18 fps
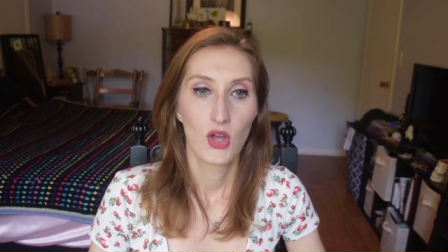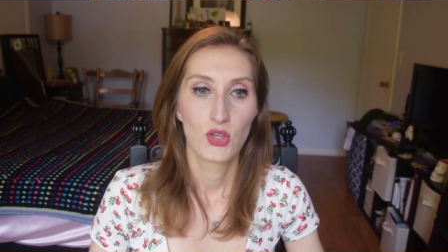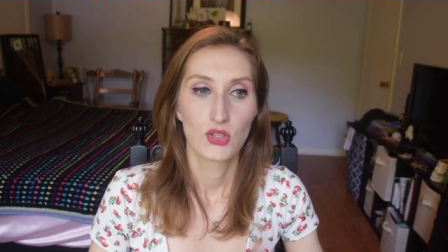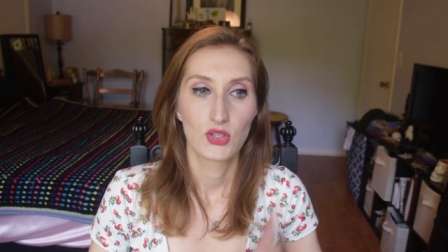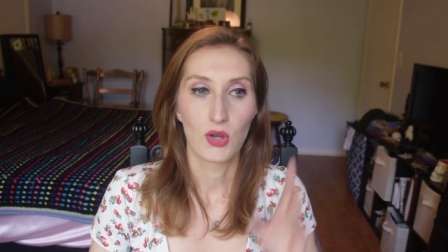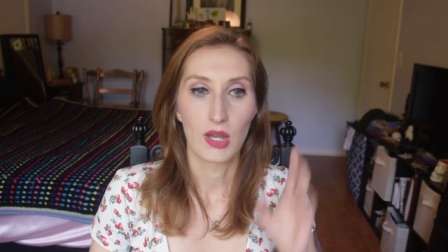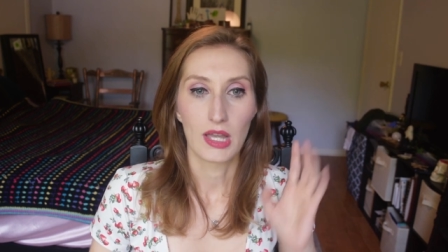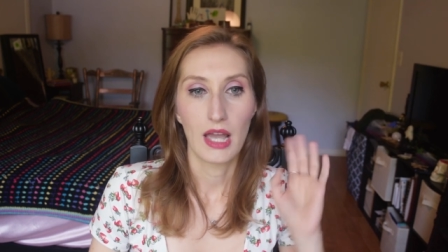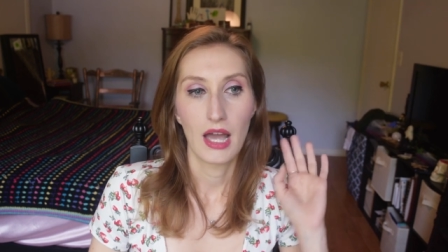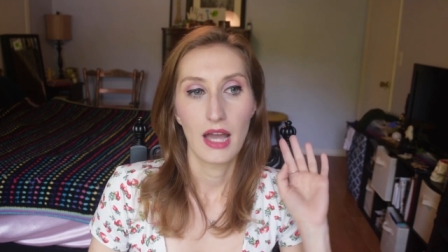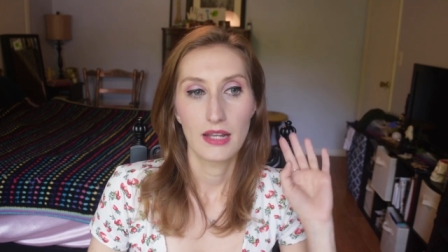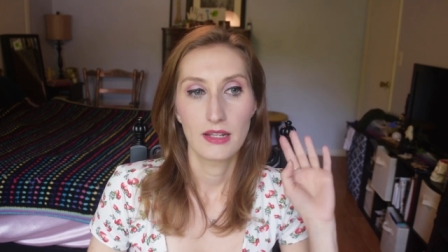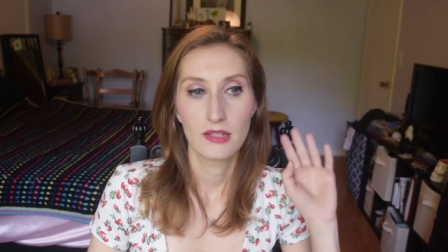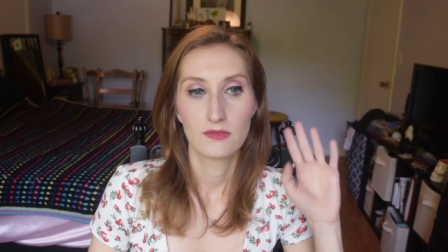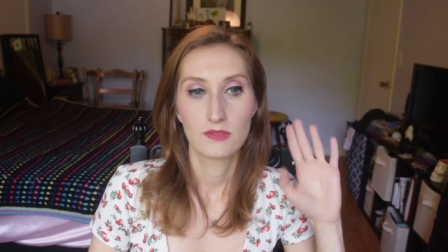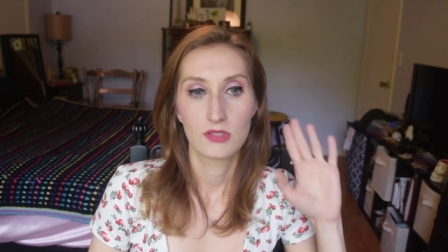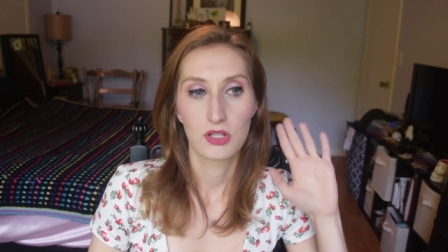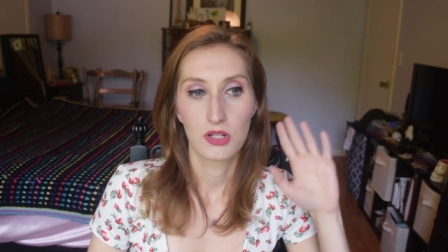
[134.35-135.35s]
So I
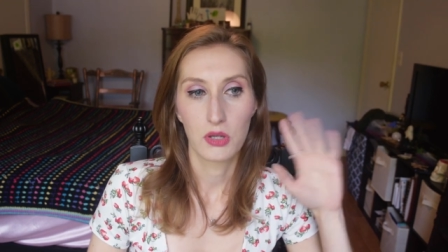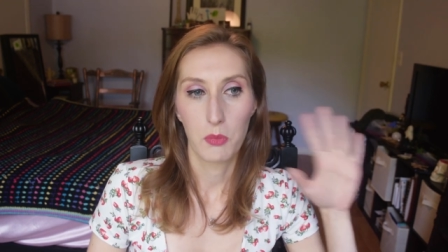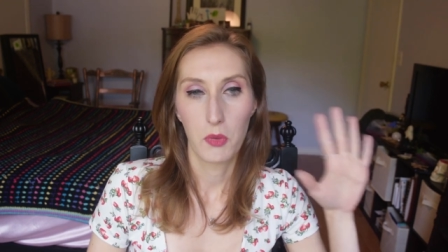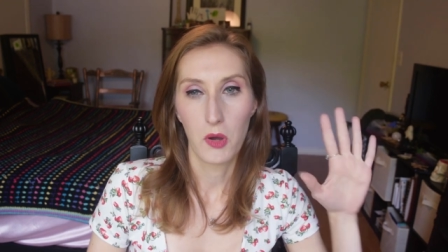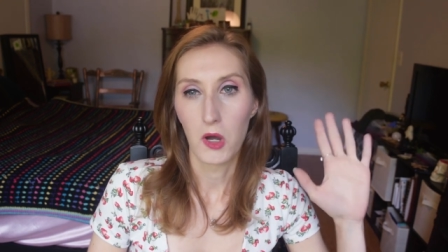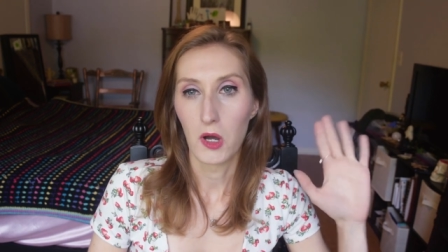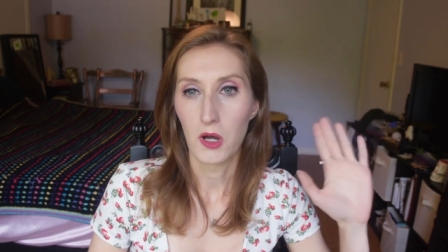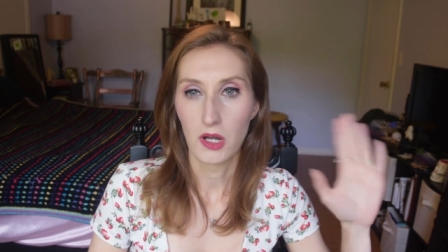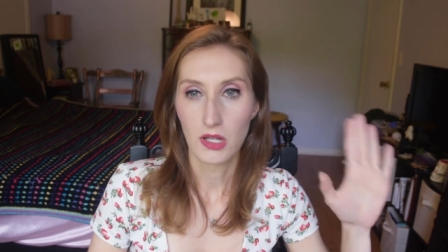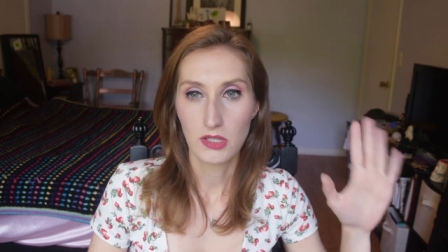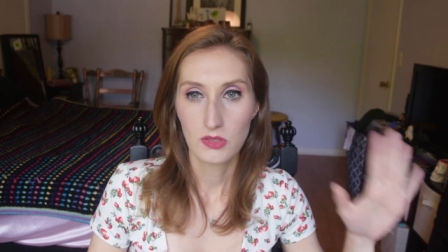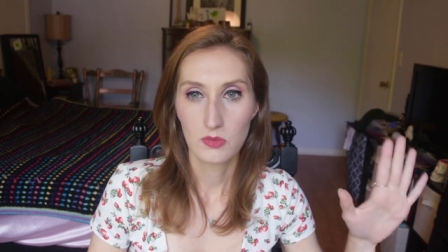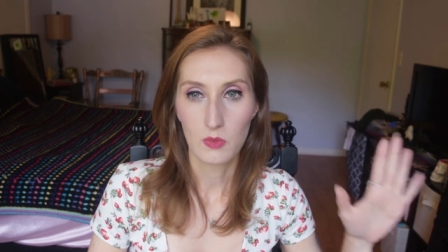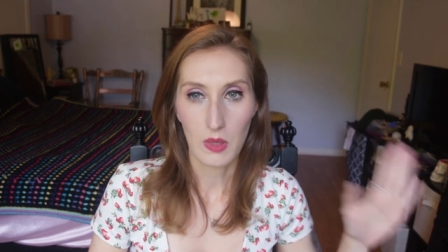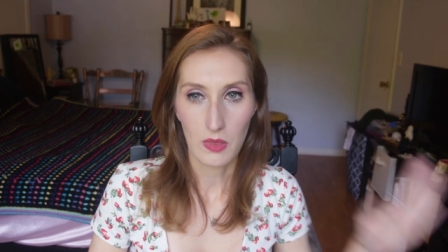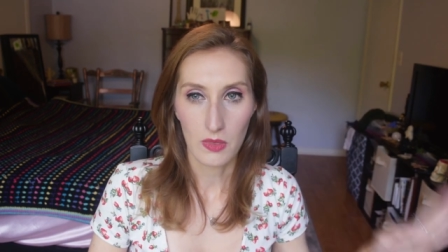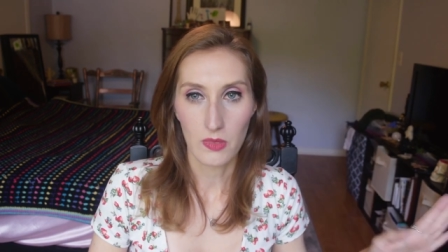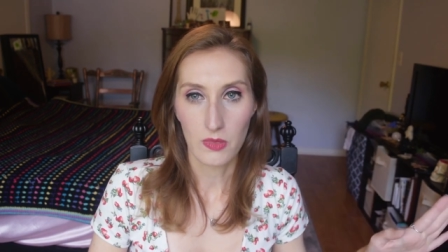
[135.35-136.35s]
kind of took
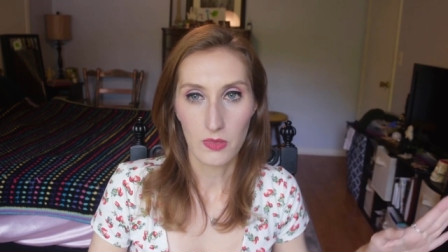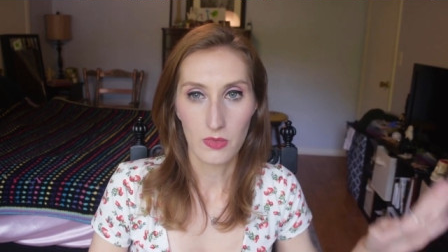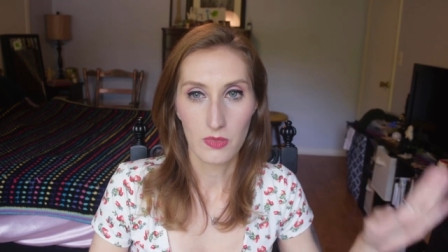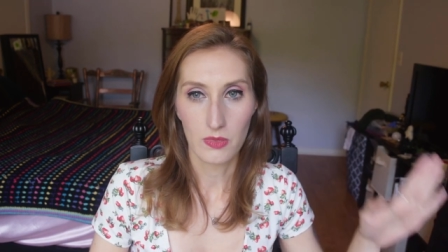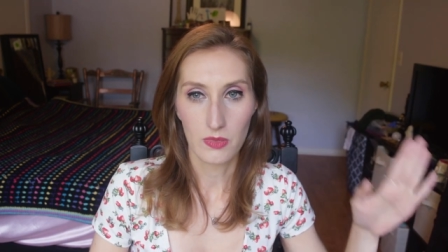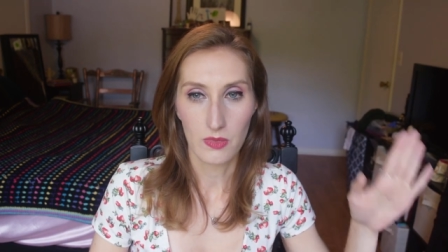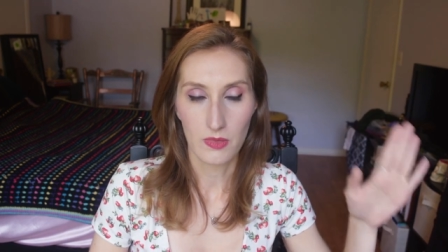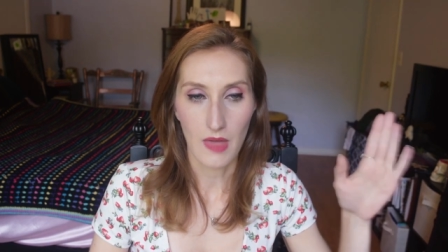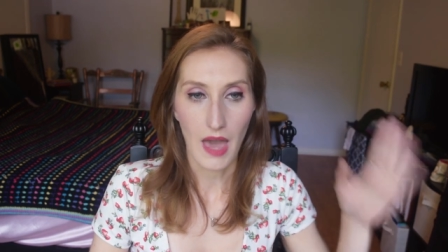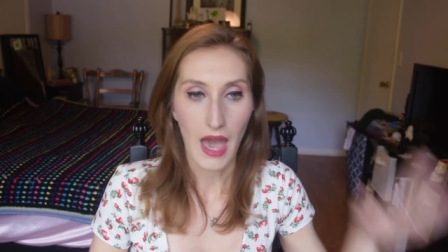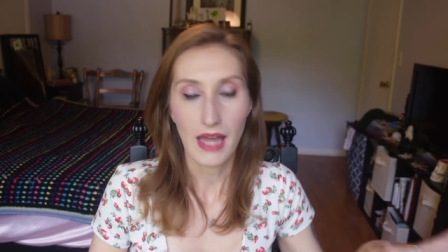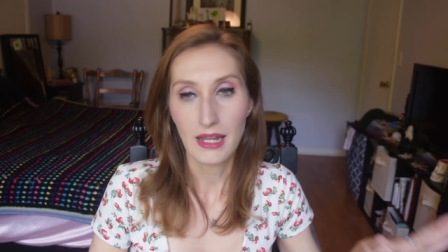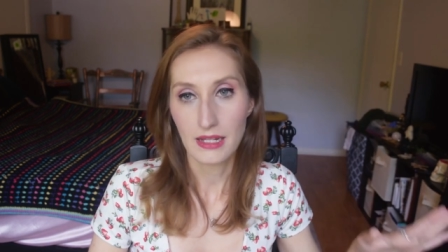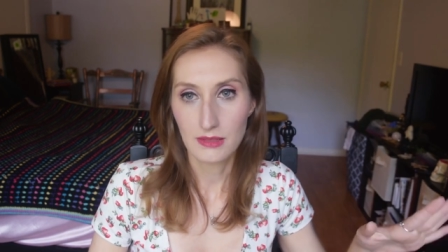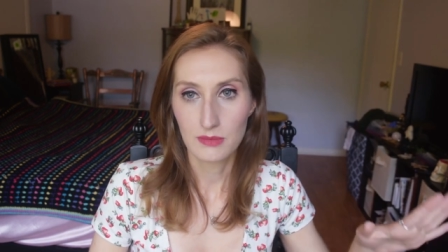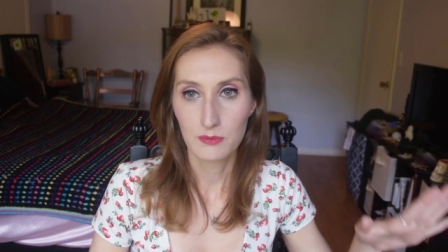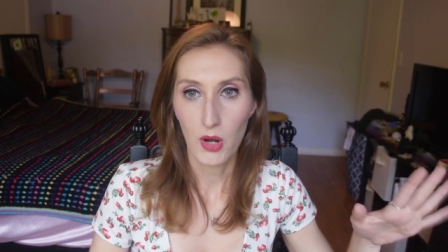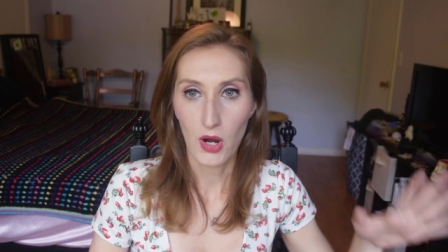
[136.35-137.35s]
pause with
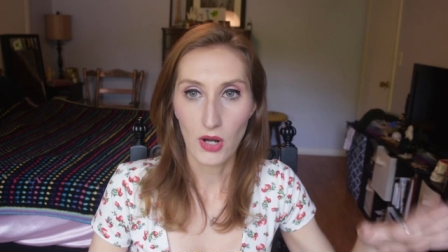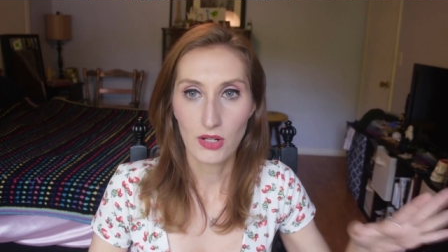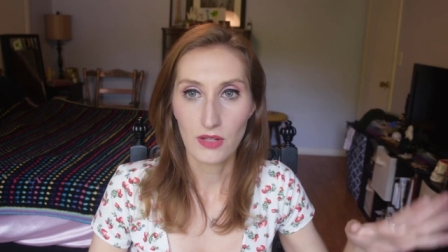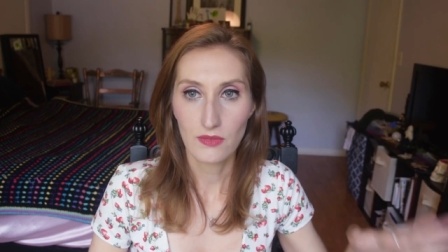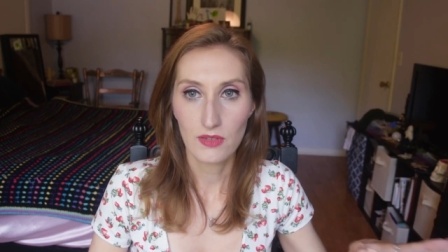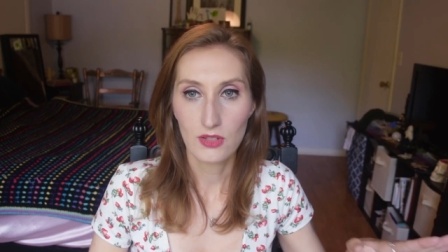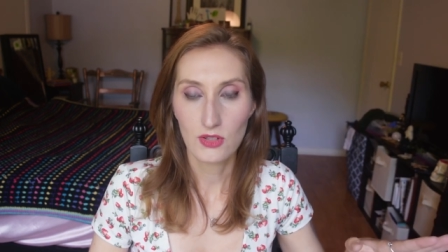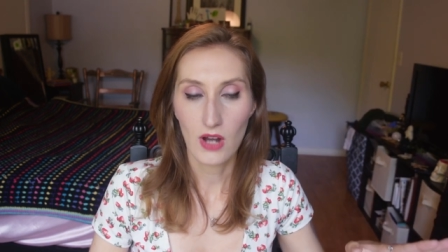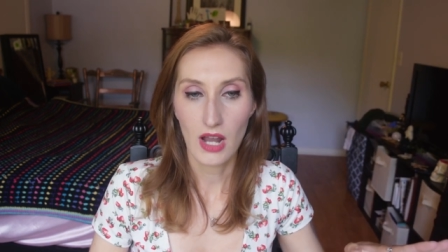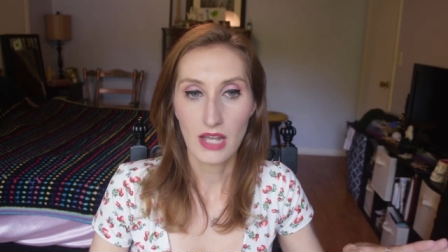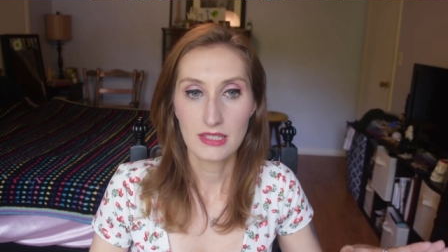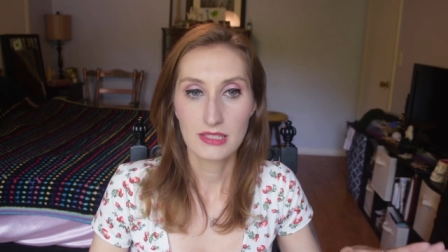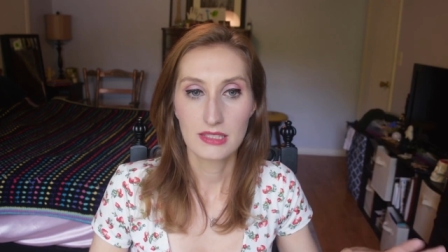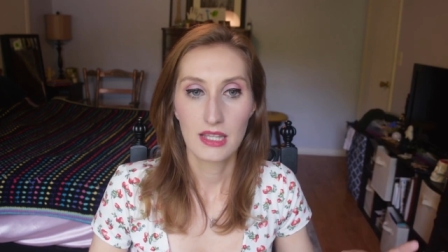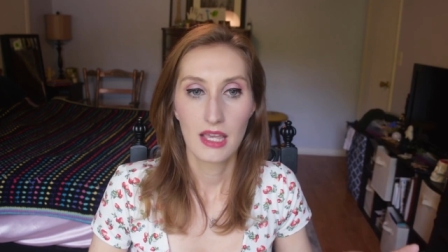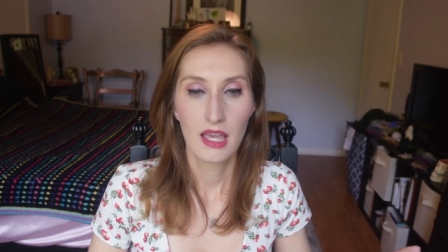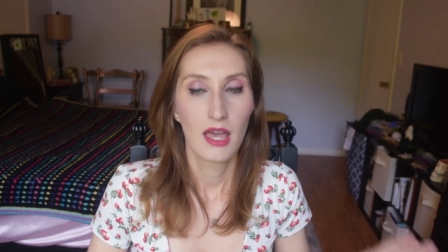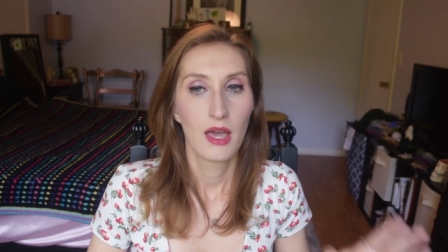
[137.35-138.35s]
that part of the
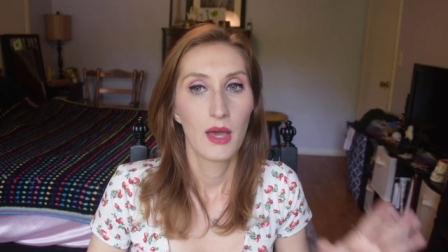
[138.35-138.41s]
dress,